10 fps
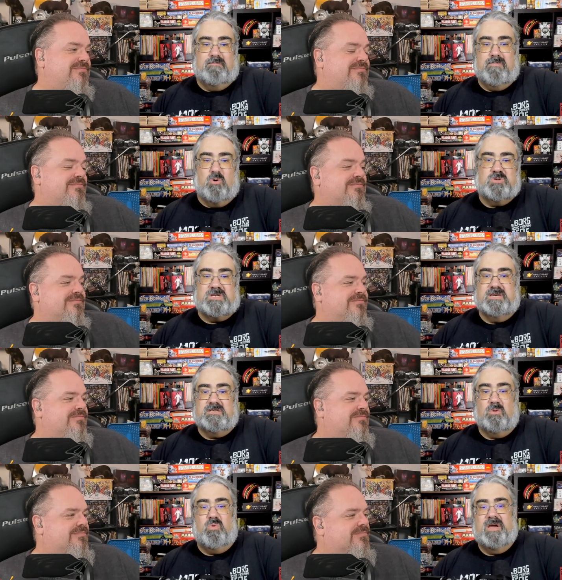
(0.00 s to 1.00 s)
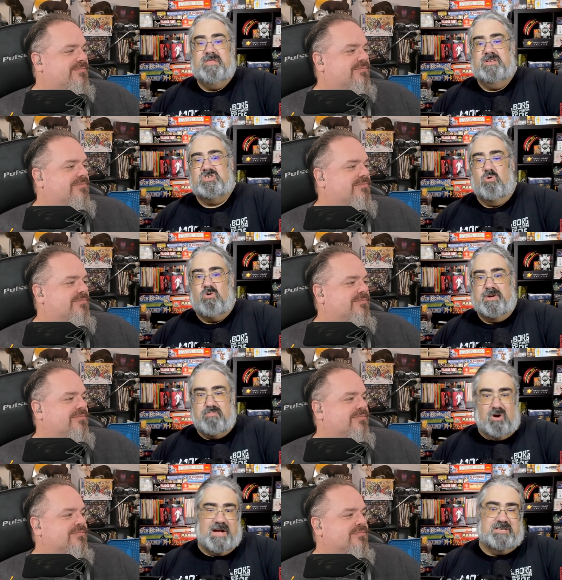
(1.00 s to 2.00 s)
Speaker 1: the most is the way the story
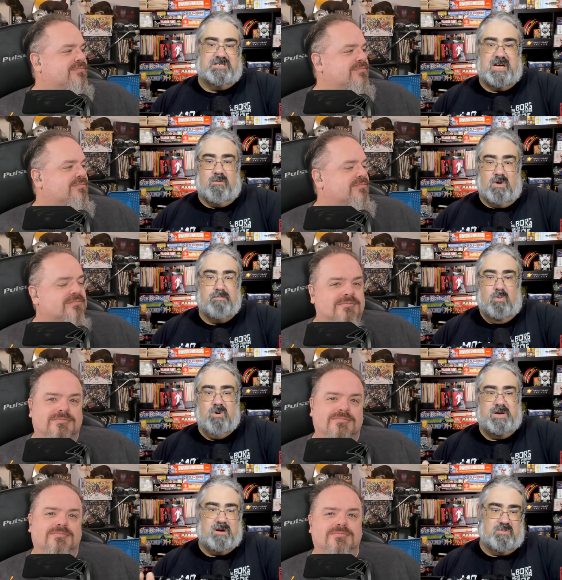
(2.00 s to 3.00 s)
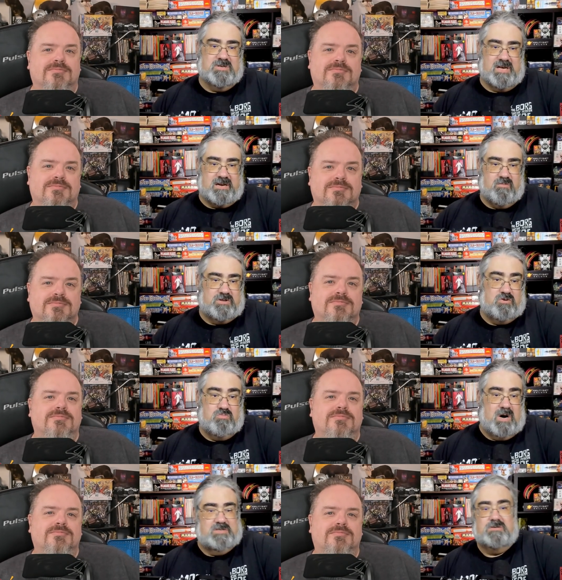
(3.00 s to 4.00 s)
branched. At one point, you're presented with
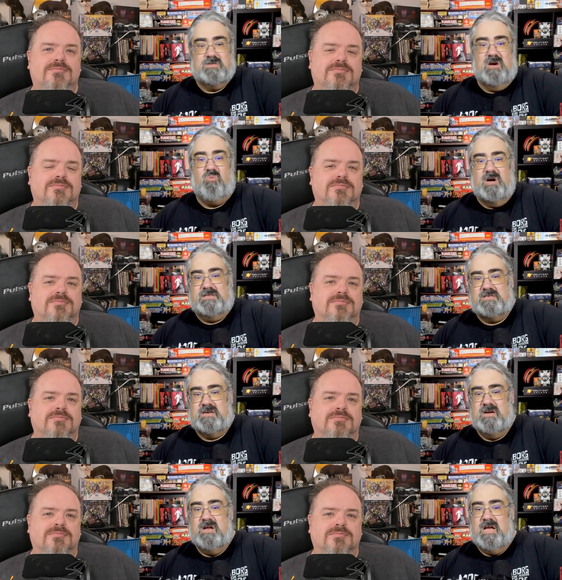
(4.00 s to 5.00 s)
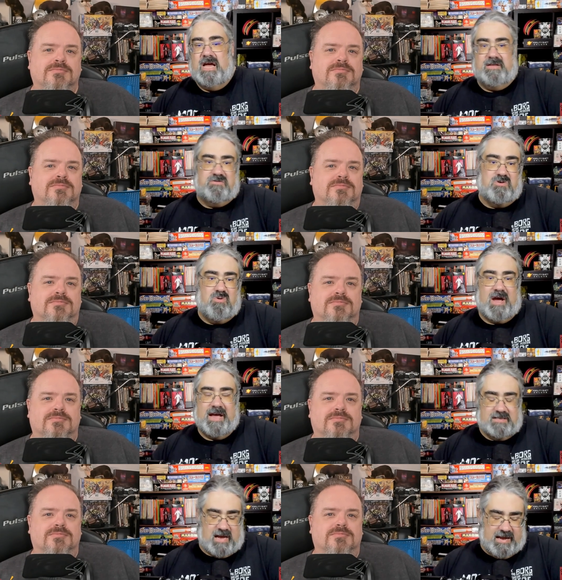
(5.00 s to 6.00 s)
two puzzles at once and two
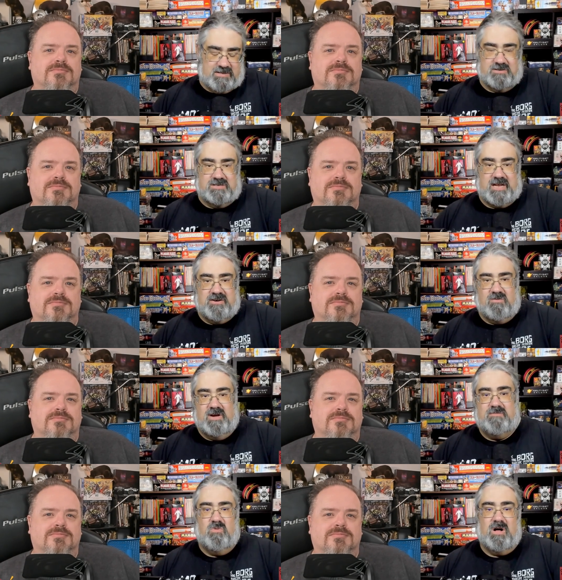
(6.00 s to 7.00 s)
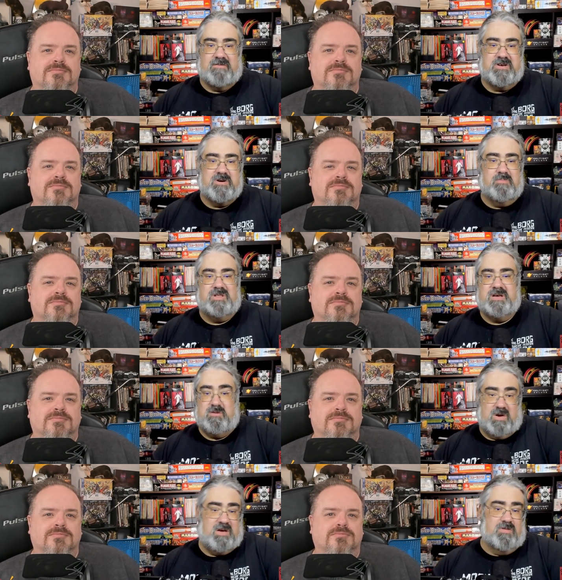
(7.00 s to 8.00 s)
an- answers to enter in. Well, after you
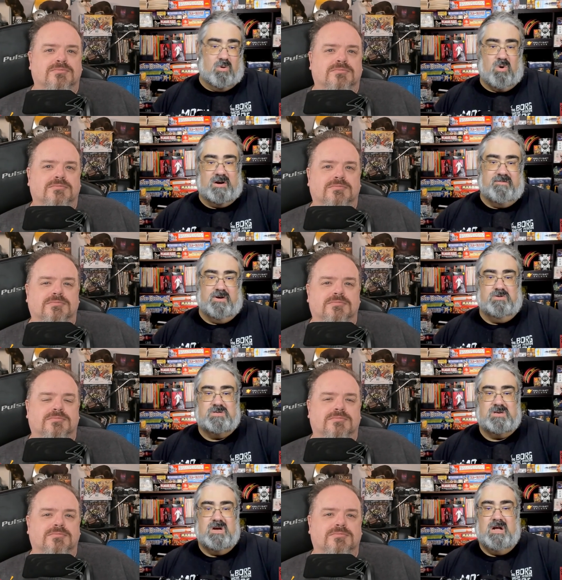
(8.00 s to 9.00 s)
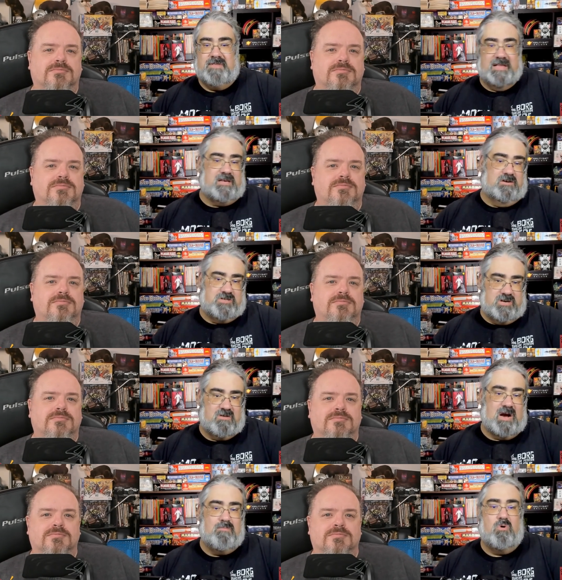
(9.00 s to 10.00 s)
complete either one of those, that tells you to
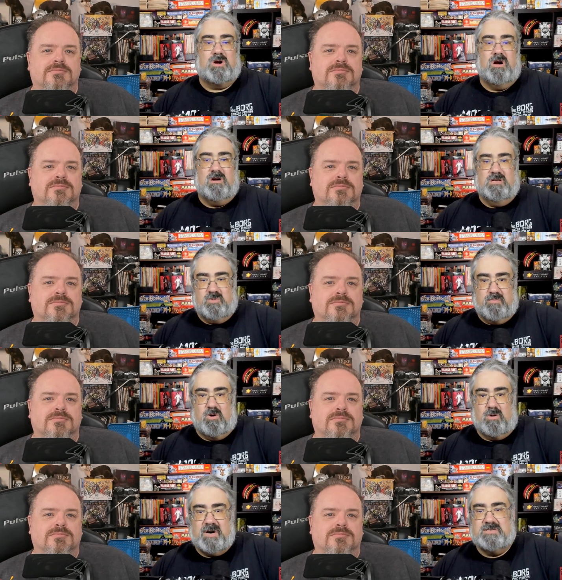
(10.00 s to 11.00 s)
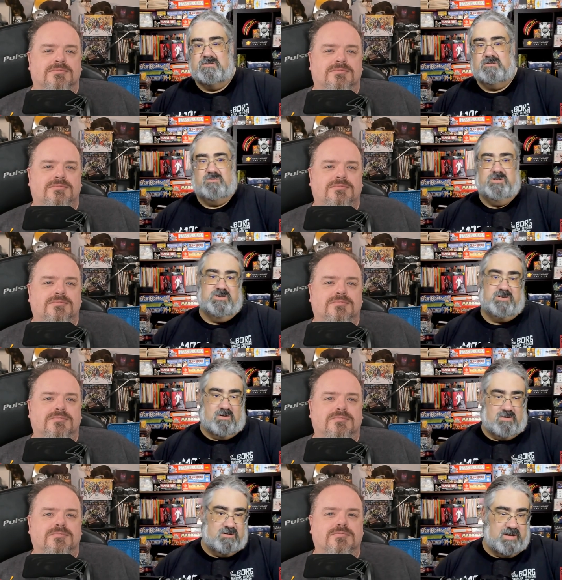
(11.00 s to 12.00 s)
grab more cards with more puzzles, which in
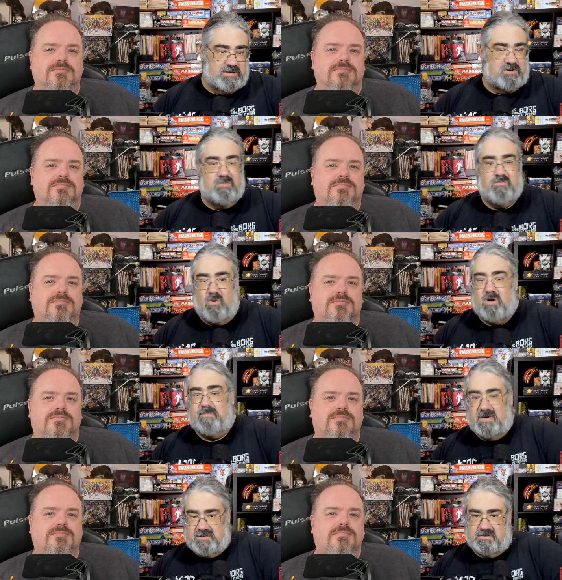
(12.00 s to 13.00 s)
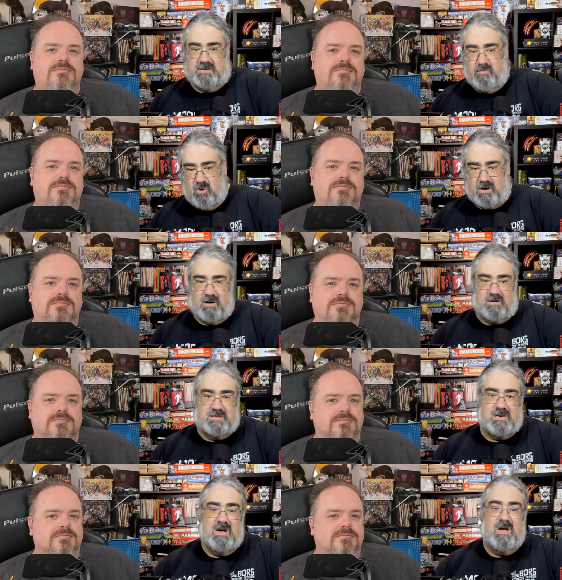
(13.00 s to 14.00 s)
turn leads to more puzzles and more cards.